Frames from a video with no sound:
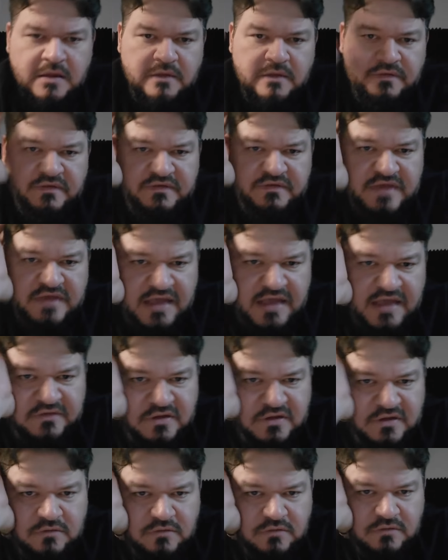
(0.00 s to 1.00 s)
This guy has a
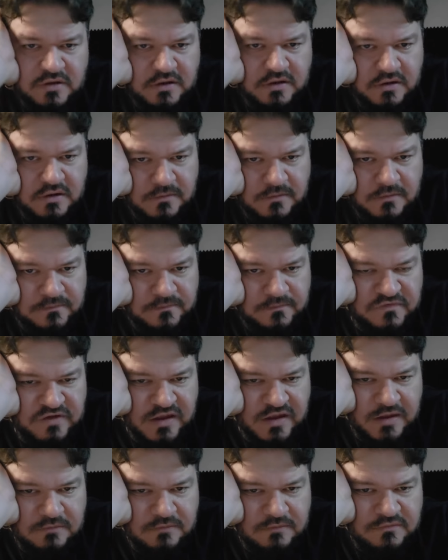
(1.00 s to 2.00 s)
good one here.
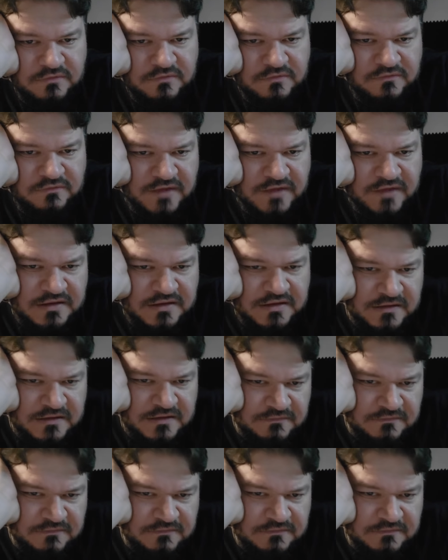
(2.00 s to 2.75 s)
James Fatke.